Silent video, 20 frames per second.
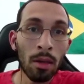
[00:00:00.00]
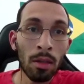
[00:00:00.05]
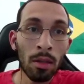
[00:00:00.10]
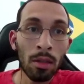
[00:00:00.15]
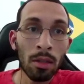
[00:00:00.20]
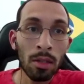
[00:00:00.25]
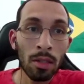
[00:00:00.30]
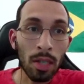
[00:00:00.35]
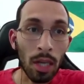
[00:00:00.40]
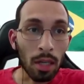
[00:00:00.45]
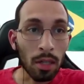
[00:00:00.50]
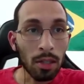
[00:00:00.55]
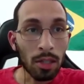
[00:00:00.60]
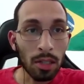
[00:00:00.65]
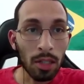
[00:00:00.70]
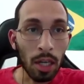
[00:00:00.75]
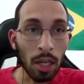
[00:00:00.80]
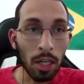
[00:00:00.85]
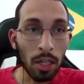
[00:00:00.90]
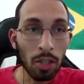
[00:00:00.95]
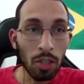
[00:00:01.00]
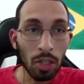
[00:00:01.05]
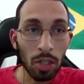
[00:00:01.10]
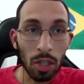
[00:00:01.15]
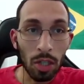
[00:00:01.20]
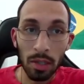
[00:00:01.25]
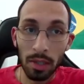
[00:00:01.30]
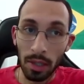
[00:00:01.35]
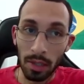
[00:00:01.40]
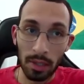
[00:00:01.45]
Second stage
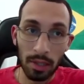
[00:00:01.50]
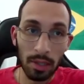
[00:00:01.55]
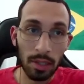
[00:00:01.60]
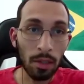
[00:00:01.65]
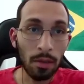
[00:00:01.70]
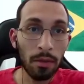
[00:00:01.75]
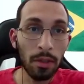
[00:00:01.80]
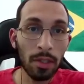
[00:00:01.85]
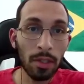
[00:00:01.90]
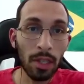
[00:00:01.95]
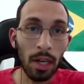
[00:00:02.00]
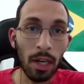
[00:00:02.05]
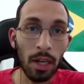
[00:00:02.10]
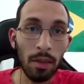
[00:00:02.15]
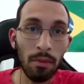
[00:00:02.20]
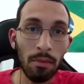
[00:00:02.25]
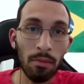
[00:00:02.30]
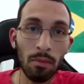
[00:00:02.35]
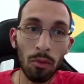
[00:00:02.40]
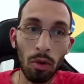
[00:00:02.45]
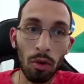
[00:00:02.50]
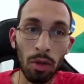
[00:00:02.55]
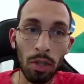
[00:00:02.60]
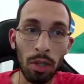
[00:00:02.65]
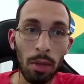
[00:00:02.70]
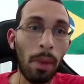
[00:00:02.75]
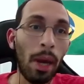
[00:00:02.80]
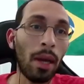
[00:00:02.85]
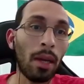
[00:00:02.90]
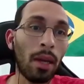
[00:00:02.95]
is the server side or the
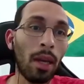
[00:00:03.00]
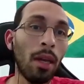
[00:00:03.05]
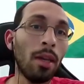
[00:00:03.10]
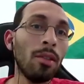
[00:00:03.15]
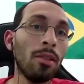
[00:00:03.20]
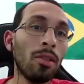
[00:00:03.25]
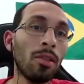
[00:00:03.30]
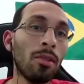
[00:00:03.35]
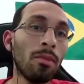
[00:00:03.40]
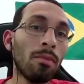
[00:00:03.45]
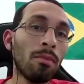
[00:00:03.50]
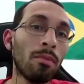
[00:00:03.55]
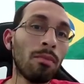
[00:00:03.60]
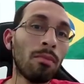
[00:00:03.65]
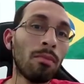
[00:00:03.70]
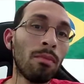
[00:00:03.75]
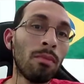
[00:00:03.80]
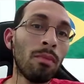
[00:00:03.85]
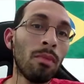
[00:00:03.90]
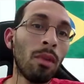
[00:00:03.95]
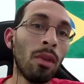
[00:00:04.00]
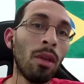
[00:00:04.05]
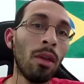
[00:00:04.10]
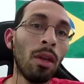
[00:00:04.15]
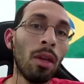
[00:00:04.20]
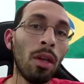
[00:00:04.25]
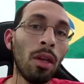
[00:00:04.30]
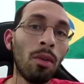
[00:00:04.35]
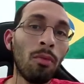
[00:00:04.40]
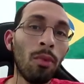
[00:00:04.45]
backend,
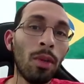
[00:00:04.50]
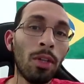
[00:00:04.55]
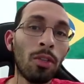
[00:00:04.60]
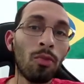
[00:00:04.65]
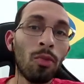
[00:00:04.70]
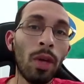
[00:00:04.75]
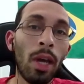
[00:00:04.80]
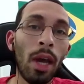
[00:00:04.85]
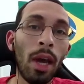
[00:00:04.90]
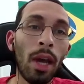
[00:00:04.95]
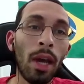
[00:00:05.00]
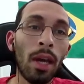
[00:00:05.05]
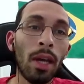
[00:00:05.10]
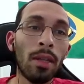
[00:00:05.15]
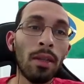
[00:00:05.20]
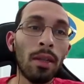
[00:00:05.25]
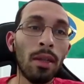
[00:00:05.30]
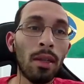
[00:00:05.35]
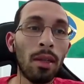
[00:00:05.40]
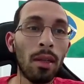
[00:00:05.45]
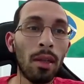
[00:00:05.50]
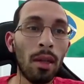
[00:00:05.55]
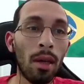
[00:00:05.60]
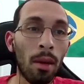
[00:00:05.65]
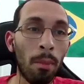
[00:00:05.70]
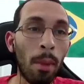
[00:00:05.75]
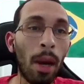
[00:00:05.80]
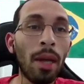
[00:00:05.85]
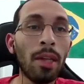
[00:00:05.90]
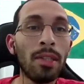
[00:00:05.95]
in which we had a
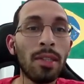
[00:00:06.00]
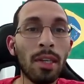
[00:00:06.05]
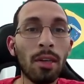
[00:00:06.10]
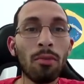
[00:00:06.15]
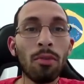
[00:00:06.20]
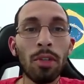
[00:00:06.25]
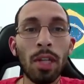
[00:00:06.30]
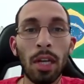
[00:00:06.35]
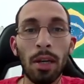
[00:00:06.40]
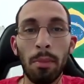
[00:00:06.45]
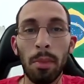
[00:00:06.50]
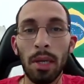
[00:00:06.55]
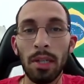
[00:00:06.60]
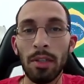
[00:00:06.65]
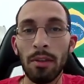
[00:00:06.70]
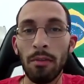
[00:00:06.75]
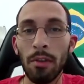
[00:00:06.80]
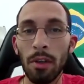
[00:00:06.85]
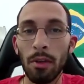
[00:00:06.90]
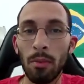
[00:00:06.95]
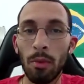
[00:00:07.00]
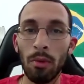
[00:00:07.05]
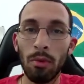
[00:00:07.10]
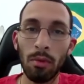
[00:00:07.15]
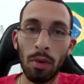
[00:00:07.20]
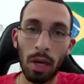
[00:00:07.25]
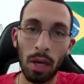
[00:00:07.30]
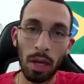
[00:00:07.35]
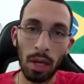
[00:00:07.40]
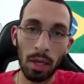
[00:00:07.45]
MySQL database available
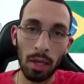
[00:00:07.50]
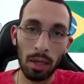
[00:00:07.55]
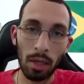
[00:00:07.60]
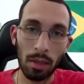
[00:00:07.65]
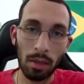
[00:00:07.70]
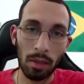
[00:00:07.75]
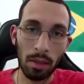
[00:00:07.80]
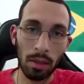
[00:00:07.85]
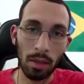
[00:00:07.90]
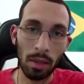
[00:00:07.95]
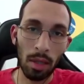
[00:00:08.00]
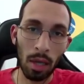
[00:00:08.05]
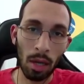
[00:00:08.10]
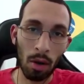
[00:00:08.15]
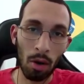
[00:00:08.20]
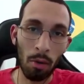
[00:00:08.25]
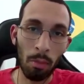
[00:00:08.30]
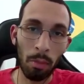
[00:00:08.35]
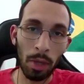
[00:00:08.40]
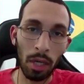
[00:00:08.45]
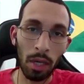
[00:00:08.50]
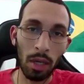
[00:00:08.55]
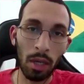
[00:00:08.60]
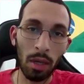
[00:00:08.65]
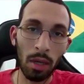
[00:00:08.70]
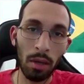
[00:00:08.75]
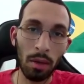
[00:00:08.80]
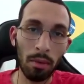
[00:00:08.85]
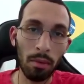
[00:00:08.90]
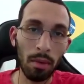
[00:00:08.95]
at the
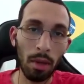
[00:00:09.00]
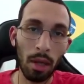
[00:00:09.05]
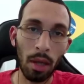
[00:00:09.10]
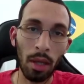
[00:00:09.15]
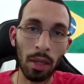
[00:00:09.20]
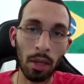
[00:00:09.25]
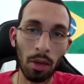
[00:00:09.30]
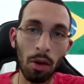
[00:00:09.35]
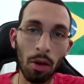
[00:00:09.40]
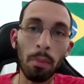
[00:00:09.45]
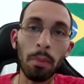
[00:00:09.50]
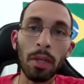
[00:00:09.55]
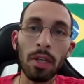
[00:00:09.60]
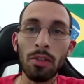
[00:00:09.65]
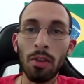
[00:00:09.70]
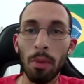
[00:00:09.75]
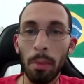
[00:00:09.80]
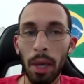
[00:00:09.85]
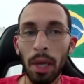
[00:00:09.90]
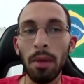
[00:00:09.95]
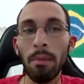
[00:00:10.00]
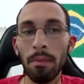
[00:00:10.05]
company's domain.